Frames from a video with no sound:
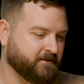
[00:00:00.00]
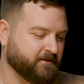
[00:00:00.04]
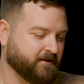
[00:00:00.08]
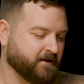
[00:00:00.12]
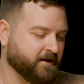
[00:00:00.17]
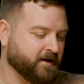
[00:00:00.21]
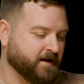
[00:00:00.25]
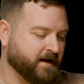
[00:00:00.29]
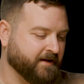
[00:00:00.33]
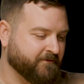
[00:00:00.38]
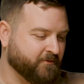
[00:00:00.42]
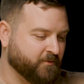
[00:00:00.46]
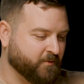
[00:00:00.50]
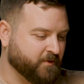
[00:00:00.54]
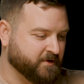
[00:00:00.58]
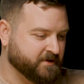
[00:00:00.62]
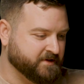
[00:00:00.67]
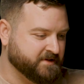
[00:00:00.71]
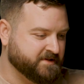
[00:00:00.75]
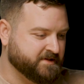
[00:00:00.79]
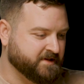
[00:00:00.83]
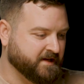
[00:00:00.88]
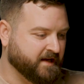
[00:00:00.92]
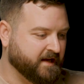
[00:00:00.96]

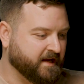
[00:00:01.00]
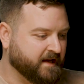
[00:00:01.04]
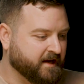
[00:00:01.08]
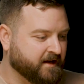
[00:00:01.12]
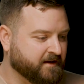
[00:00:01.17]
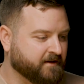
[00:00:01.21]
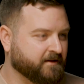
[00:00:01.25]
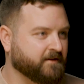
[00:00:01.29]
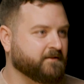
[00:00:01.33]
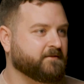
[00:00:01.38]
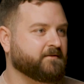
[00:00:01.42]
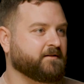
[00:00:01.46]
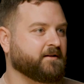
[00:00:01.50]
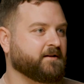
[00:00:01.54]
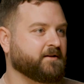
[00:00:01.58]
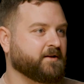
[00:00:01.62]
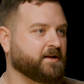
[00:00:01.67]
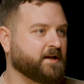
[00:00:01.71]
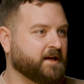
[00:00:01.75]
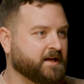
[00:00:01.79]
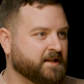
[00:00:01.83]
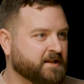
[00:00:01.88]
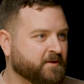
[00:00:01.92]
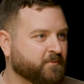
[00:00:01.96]
Everyone's in it,
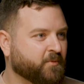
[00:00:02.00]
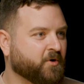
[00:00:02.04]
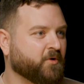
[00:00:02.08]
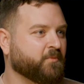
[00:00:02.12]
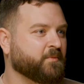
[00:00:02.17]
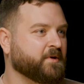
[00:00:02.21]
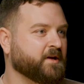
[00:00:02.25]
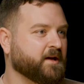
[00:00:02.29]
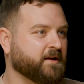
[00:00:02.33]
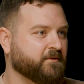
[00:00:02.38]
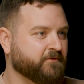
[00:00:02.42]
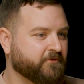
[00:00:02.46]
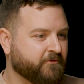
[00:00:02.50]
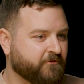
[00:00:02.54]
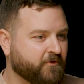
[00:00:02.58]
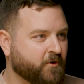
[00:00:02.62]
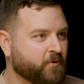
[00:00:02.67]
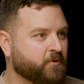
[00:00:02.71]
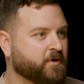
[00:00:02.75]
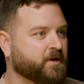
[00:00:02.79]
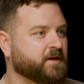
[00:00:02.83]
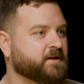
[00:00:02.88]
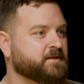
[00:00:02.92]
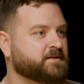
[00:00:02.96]
in the moment and
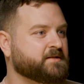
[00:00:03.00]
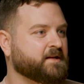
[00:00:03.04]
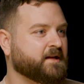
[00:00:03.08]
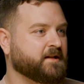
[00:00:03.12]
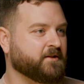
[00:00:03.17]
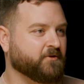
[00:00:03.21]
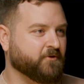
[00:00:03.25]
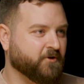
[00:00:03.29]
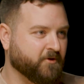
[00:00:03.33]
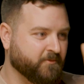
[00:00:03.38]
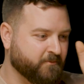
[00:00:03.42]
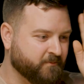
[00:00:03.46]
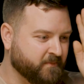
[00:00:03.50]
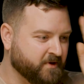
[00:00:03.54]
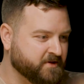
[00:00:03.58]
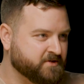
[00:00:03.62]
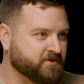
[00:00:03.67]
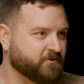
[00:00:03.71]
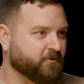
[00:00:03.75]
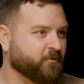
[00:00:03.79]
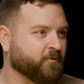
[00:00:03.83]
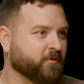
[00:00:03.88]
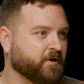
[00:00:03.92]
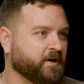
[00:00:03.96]
focused, and they're all
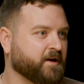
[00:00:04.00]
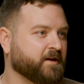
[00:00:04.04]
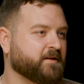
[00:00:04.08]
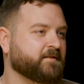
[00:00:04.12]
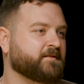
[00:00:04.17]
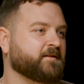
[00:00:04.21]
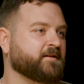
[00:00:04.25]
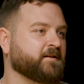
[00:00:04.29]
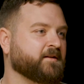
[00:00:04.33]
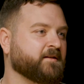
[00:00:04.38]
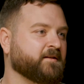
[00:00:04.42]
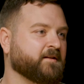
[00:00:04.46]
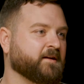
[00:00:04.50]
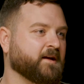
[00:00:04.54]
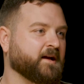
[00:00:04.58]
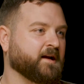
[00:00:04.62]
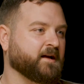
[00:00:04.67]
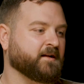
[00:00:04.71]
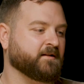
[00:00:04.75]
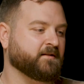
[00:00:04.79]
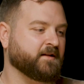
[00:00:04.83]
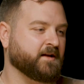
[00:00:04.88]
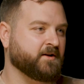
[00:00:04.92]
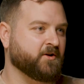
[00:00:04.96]
mission oriented
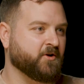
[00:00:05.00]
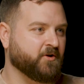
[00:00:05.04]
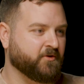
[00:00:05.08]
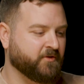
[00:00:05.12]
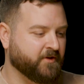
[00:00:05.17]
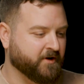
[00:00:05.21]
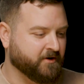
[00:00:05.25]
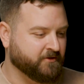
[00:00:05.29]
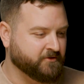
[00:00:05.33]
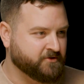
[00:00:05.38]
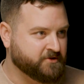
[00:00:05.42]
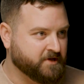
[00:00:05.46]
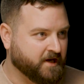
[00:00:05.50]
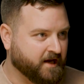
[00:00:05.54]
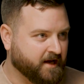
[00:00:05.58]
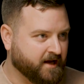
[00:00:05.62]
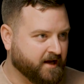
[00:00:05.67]
and they know their job.